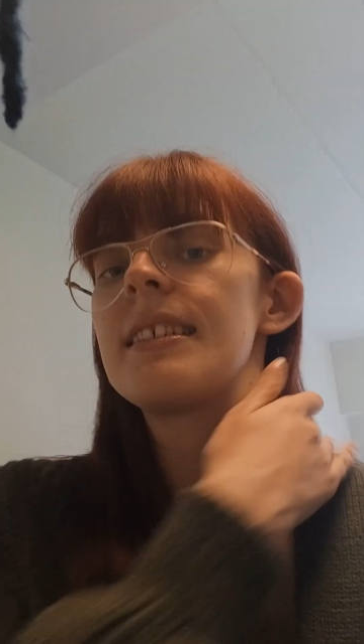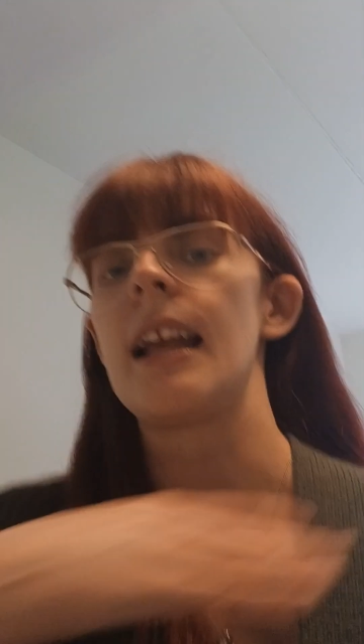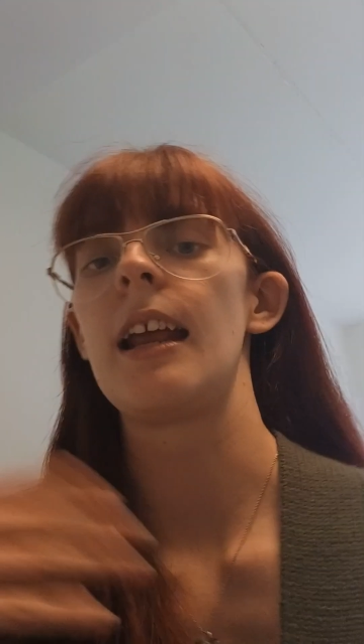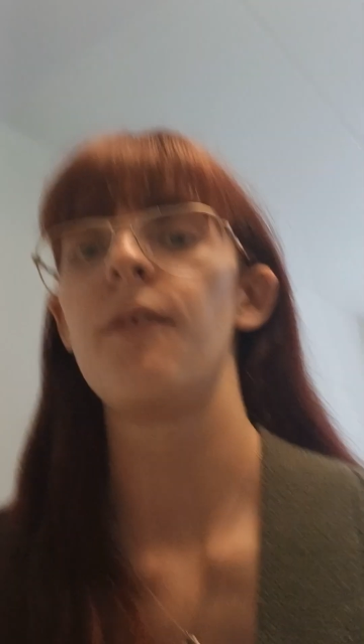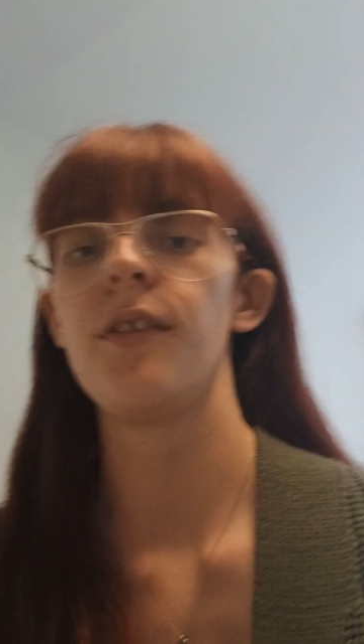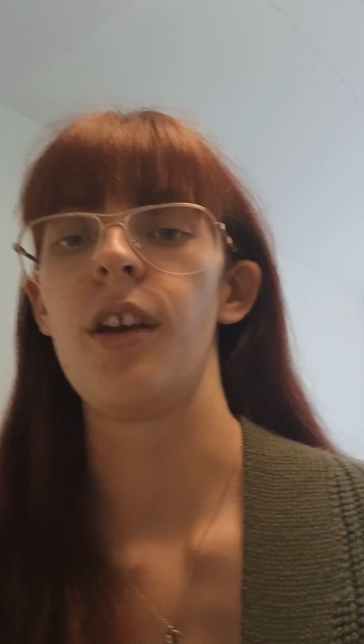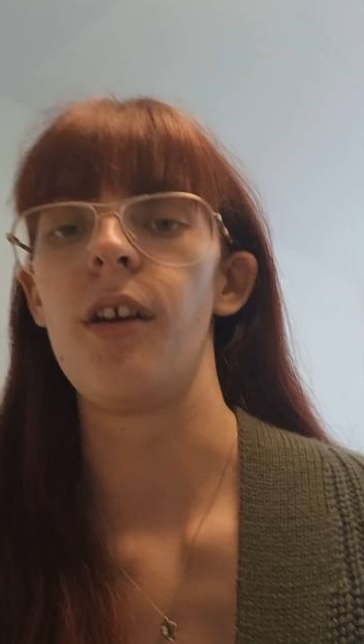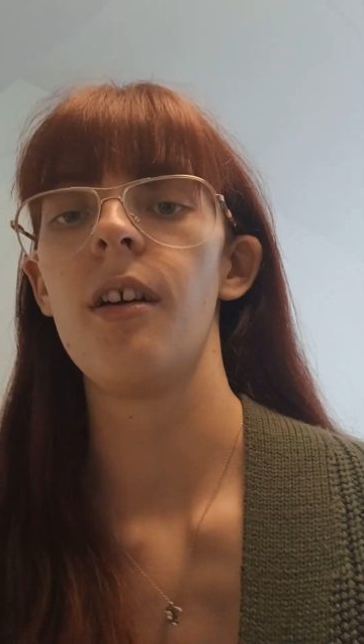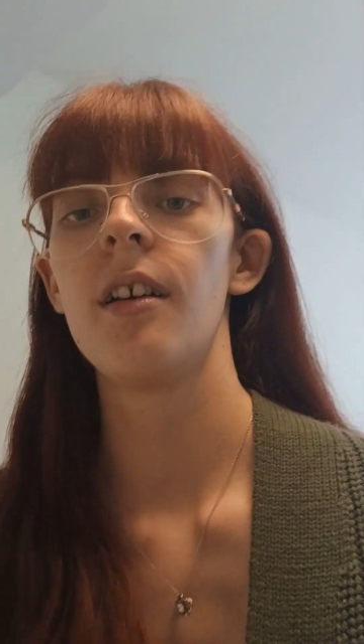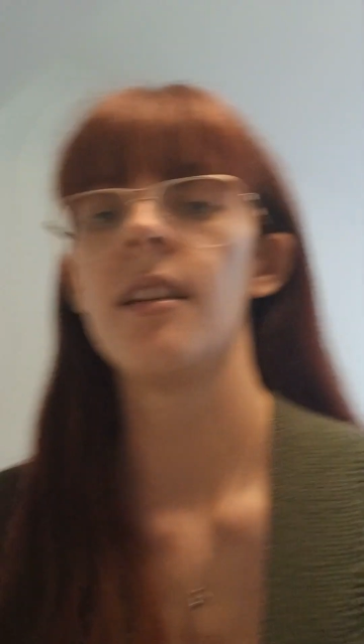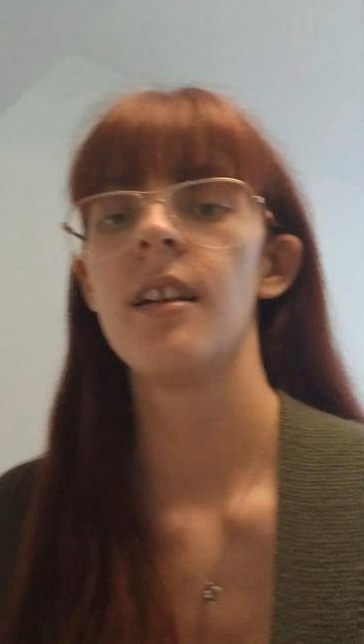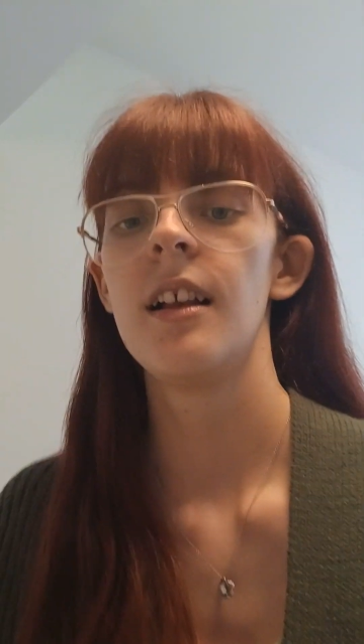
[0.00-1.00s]
like if you
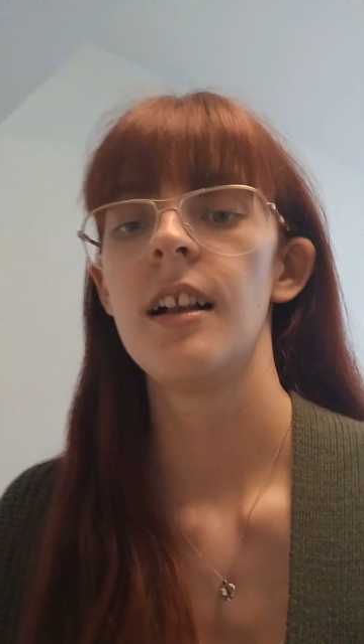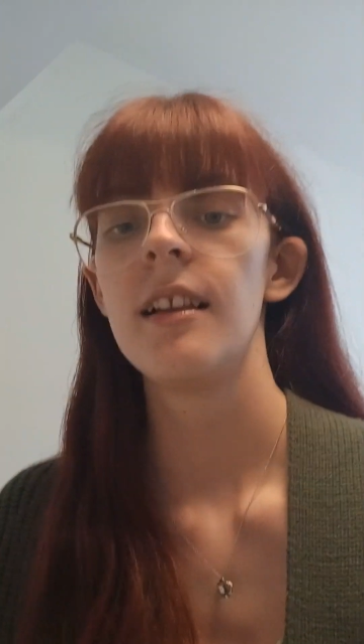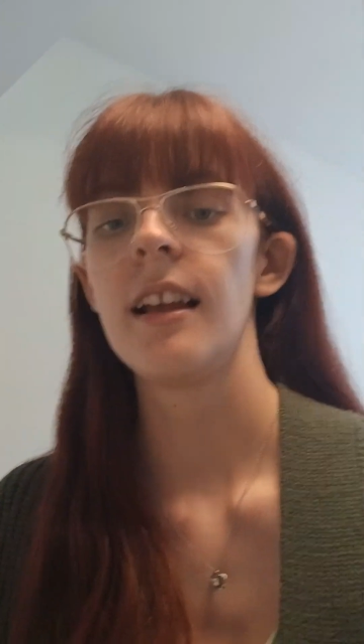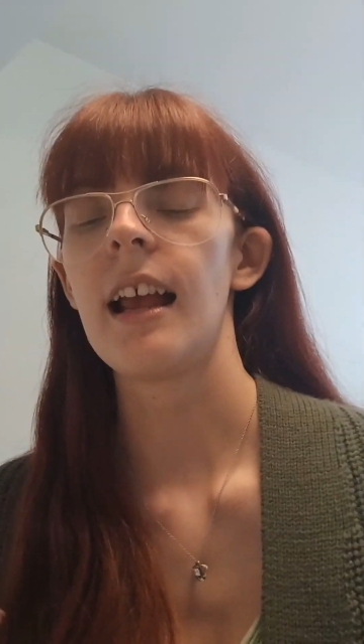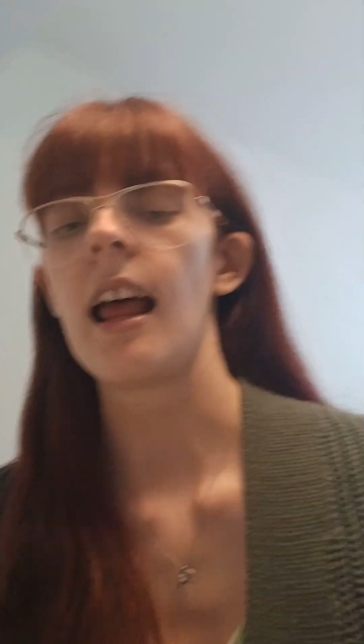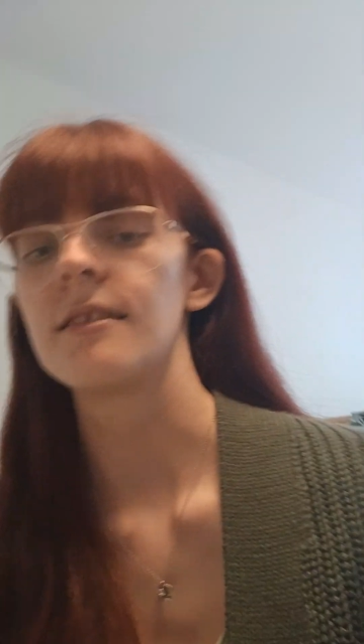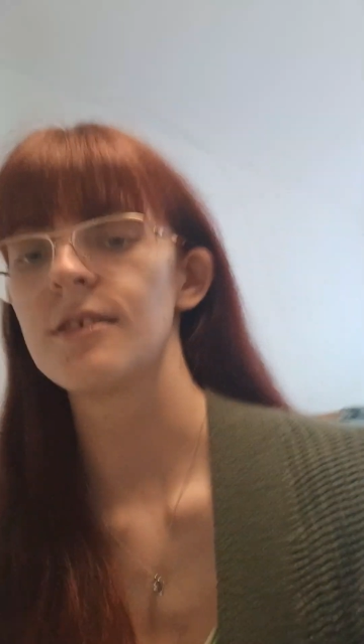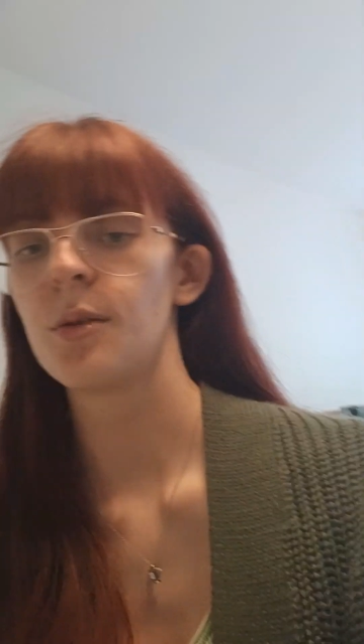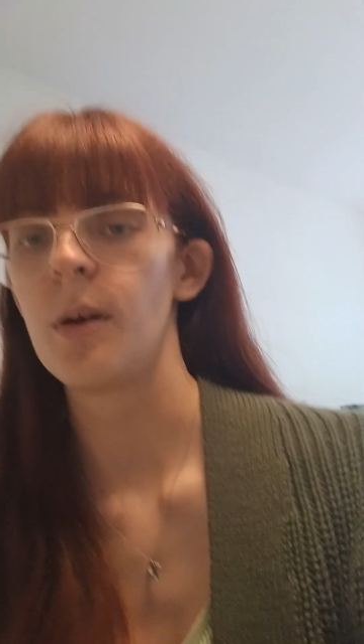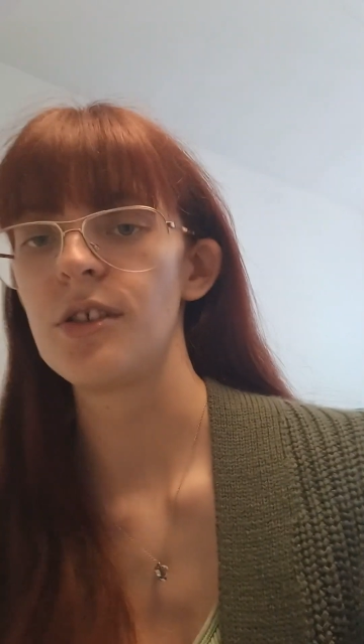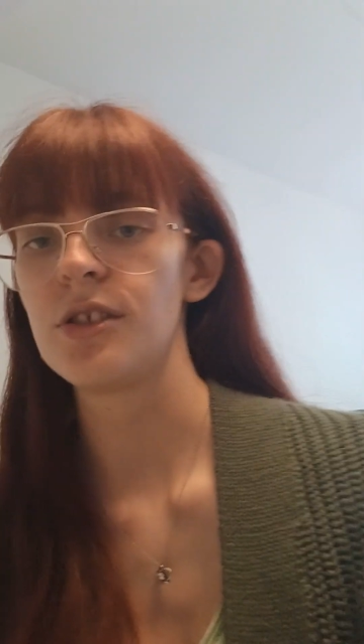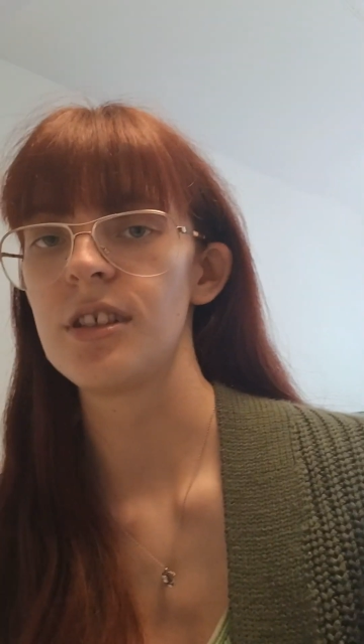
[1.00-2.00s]
like, answer
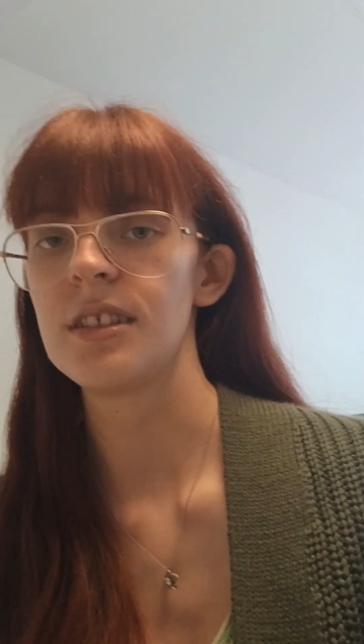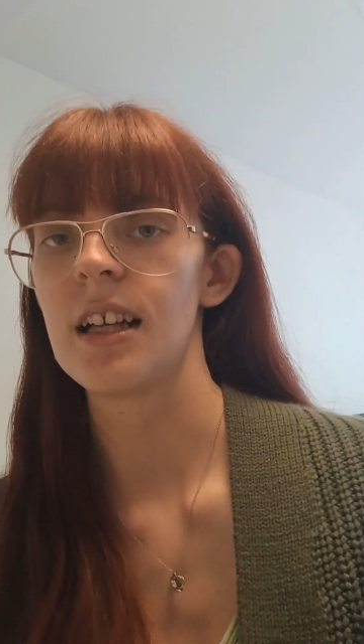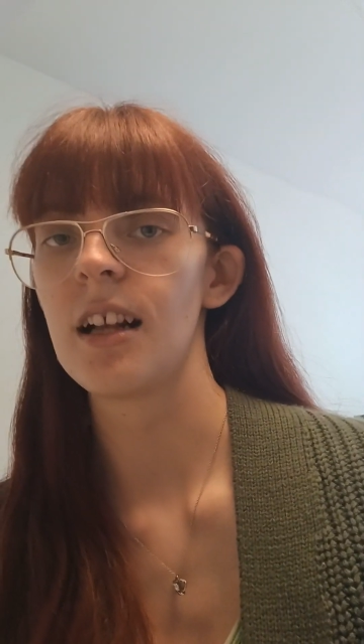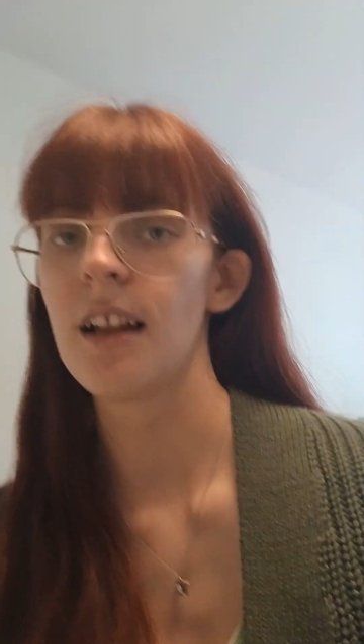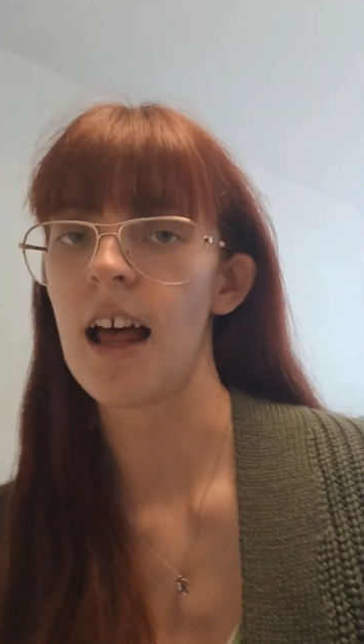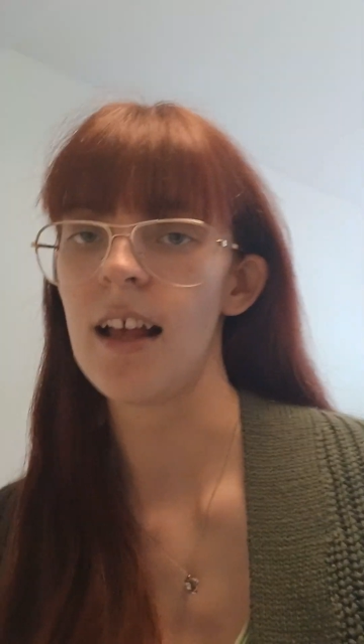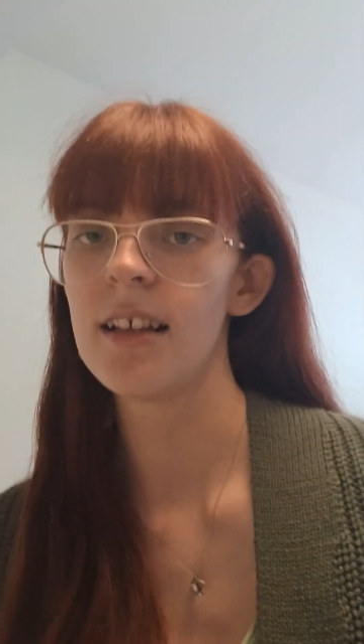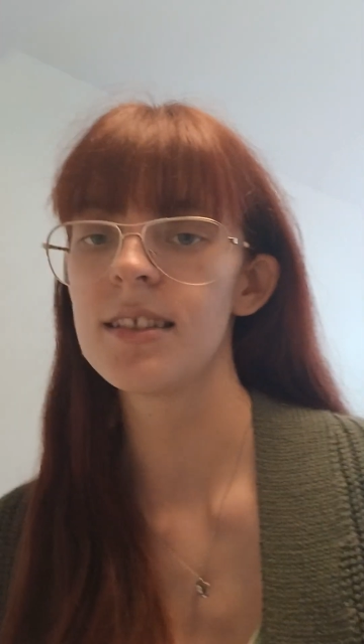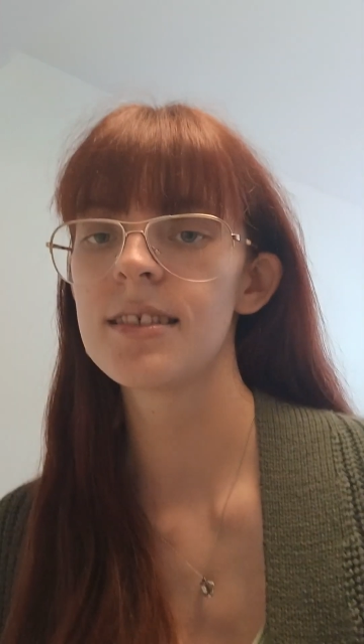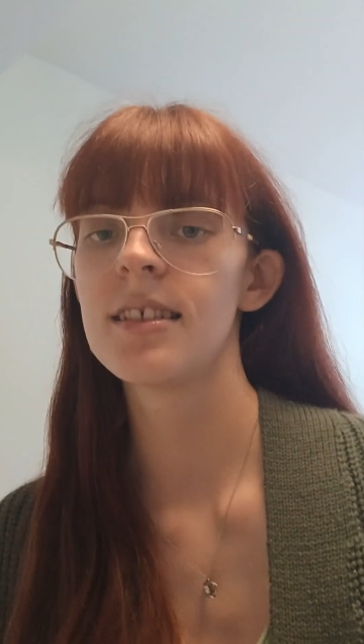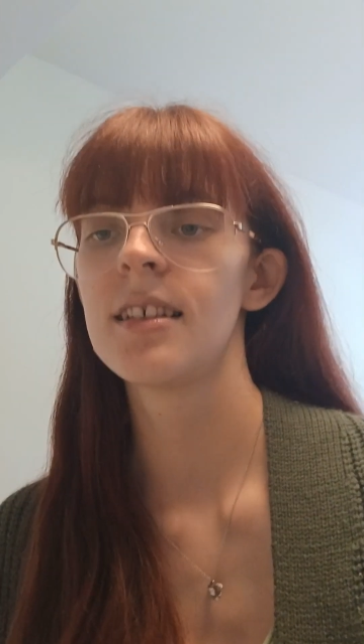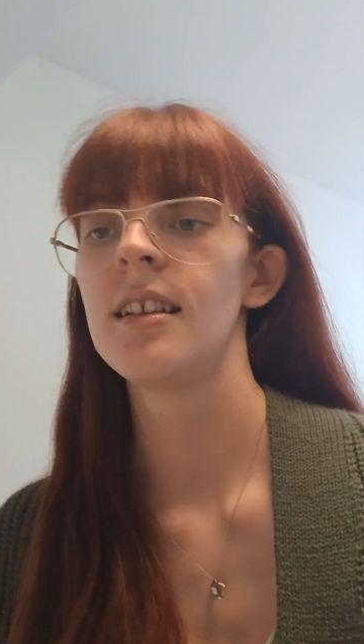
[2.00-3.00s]
questions in class,